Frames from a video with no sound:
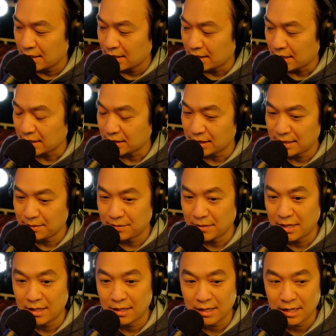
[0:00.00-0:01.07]
That's it.
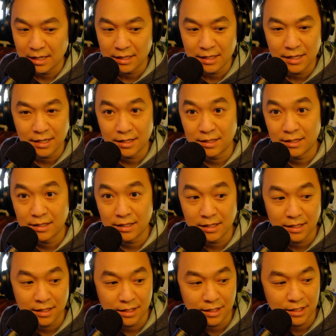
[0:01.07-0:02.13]
I think
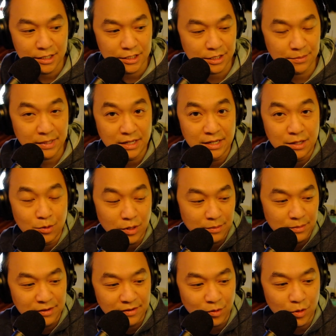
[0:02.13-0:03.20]
there's going to be quite a
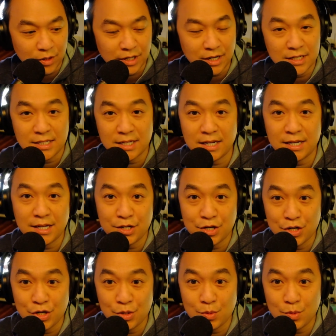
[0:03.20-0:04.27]
bit of organizing I need to
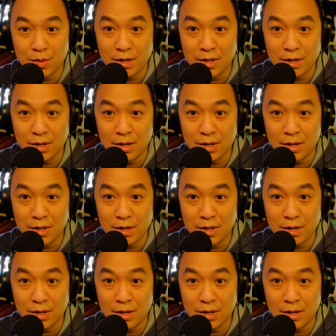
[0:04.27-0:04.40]
do.